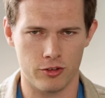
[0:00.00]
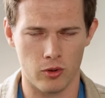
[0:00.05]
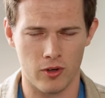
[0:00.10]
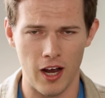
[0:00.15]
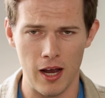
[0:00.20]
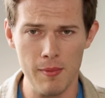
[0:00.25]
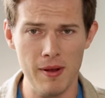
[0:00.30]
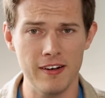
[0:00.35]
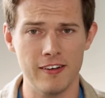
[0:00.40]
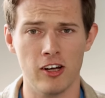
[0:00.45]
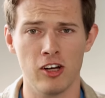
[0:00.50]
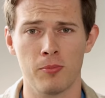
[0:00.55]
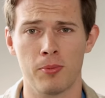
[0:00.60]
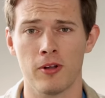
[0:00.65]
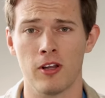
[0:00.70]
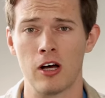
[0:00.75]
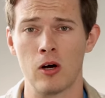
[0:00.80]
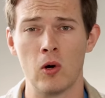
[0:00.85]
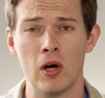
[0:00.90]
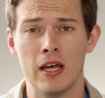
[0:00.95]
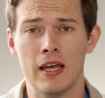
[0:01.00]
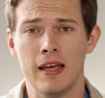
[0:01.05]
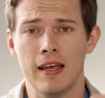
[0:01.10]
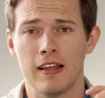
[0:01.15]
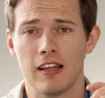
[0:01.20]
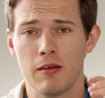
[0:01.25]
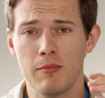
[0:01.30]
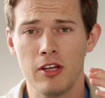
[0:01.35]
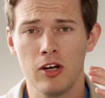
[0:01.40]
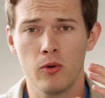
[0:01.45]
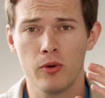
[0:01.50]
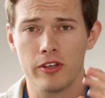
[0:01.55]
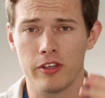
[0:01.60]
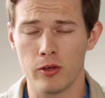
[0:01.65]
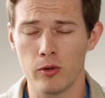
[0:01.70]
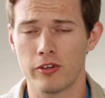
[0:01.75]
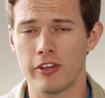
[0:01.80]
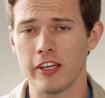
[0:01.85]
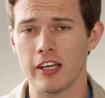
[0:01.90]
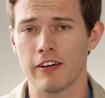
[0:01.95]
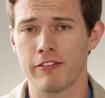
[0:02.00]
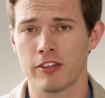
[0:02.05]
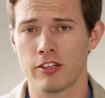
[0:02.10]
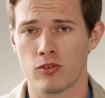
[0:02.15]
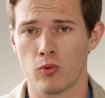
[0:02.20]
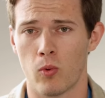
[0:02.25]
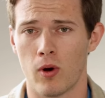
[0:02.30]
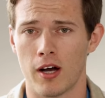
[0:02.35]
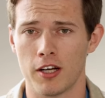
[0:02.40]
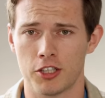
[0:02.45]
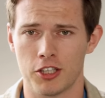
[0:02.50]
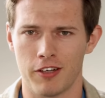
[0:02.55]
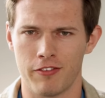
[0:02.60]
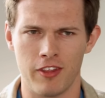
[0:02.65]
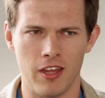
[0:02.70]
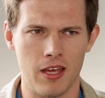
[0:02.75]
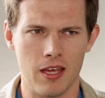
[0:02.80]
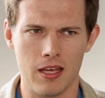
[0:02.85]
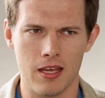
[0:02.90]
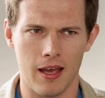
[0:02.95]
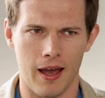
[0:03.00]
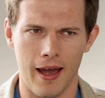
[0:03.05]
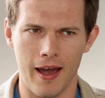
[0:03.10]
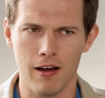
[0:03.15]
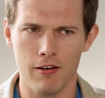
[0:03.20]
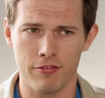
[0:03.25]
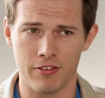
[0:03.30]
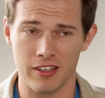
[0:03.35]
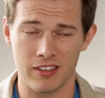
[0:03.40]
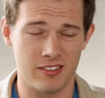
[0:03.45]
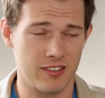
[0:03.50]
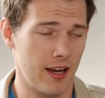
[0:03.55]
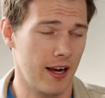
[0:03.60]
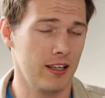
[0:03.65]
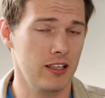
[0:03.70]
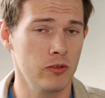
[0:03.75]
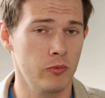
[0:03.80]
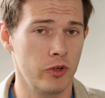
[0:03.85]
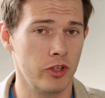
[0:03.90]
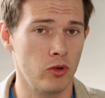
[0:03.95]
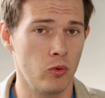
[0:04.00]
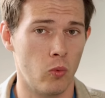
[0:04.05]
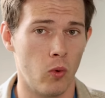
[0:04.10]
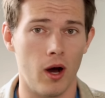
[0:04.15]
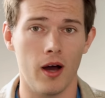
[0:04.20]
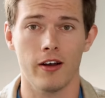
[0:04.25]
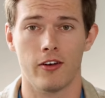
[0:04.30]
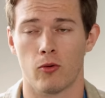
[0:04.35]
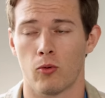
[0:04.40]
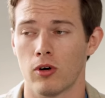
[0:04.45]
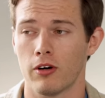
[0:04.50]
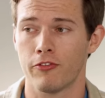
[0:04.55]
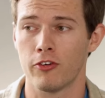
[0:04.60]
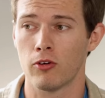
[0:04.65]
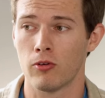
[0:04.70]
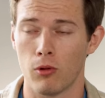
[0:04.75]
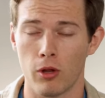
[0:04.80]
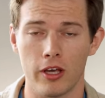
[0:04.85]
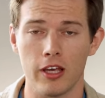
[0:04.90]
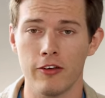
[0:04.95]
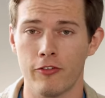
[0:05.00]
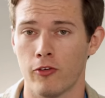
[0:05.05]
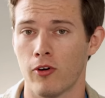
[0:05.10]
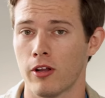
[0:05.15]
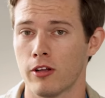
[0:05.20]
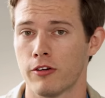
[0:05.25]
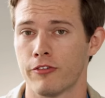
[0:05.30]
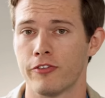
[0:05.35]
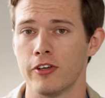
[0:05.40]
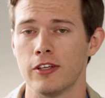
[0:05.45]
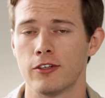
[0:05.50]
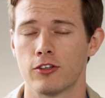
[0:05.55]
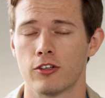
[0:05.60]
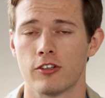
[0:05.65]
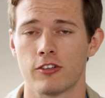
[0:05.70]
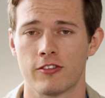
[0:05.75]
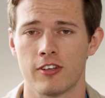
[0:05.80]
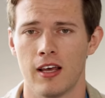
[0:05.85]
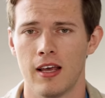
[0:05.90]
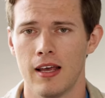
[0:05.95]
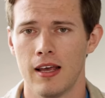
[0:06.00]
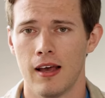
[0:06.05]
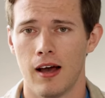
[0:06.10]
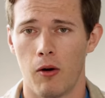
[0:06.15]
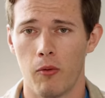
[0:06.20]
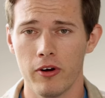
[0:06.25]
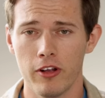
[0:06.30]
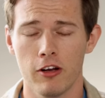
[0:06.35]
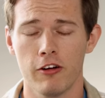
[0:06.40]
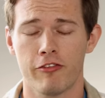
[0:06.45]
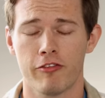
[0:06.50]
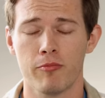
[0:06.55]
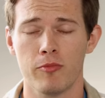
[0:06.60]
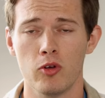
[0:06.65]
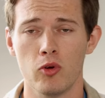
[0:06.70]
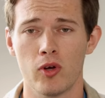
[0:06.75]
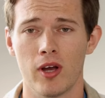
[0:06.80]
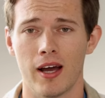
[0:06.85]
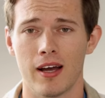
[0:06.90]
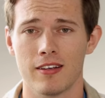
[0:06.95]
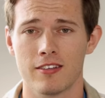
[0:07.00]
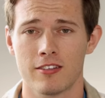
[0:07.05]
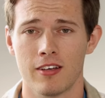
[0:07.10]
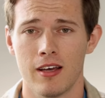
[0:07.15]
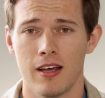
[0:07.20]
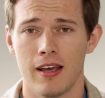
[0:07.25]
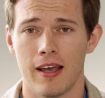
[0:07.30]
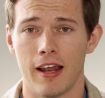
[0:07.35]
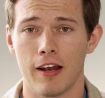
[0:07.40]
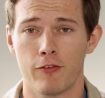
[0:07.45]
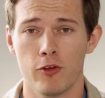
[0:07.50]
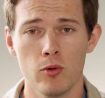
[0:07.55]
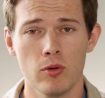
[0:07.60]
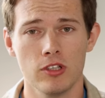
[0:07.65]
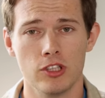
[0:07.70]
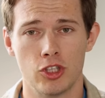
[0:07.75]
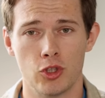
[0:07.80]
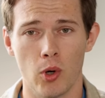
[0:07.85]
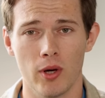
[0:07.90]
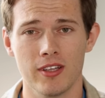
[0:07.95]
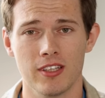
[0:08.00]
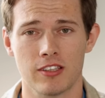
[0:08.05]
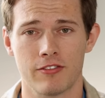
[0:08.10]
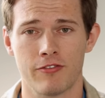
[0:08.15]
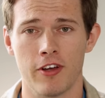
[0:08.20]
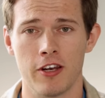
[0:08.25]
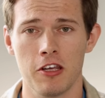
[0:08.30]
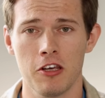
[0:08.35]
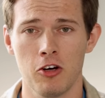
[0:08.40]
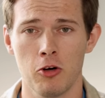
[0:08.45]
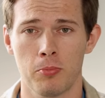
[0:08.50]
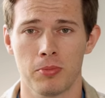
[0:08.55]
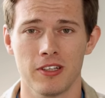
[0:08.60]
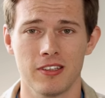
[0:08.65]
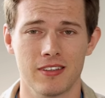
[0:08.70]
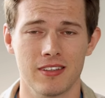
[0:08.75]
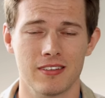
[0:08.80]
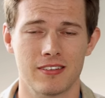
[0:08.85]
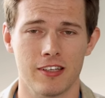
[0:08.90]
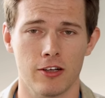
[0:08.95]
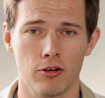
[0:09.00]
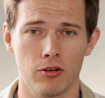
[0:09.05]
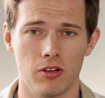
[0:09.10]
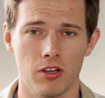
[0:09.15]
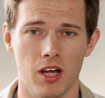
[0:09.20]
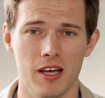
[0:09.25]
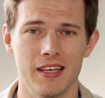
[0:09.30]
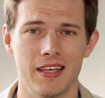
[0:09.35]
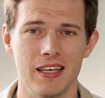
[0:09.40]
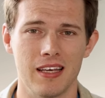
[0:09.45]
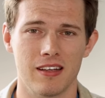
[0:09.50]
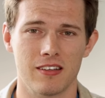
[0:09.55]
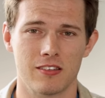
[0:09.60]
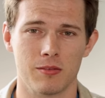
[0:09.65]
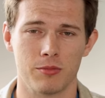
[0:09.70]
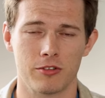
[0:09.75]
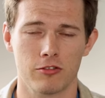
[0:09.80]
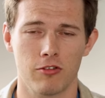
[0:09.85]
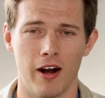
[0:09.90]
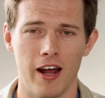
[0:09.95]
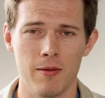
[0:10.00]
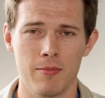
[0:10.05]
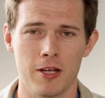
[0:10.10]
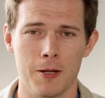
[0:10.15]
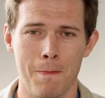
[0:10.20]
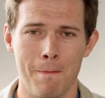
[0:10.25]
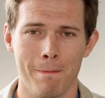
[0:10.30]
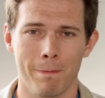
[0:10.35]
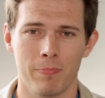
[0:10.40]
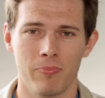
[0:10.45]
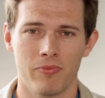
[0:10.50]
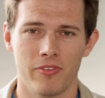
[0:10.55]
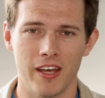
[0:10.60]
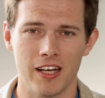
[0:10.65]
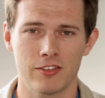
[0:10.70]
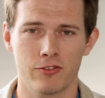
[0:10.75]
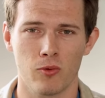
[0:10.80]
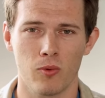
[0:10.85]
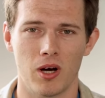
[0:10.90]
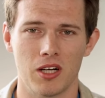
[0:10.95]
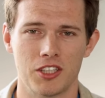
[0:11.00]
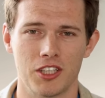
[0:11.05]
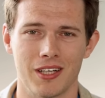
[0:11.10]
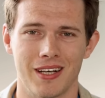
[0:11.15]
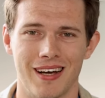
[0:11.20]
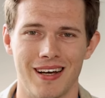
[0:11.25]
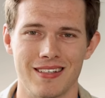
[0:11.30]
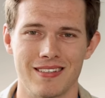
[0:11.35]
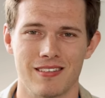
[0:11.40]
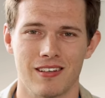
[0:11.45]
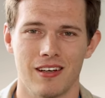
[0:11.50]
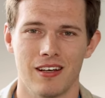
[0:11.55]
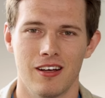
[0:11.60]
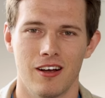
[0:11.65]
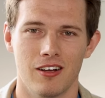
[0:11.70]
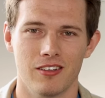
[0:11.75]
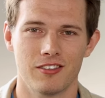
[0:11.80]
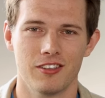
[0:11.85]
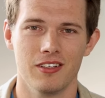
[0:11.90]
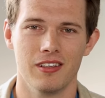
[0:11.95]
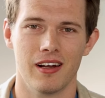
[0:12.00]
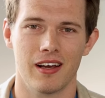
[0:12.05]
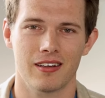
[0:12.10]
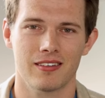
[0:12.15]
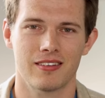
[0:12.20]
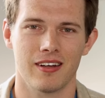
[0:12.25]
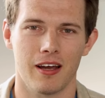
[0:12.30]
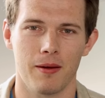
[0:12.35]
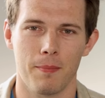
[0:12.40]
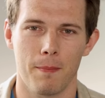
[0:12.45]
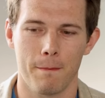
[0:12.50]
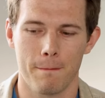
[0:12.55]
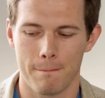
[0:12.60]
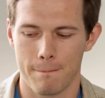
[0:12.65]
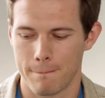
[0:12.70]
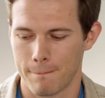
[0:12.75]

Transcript: So comment down below. Let me know what you think of this watch, if they have exactly what you want, or if you're looking for other features. I wanna hear from you guys. And if you enjoyed this video, please consider liking and subscribing subscribing. Thanks for watching, guys. I'll see you next time.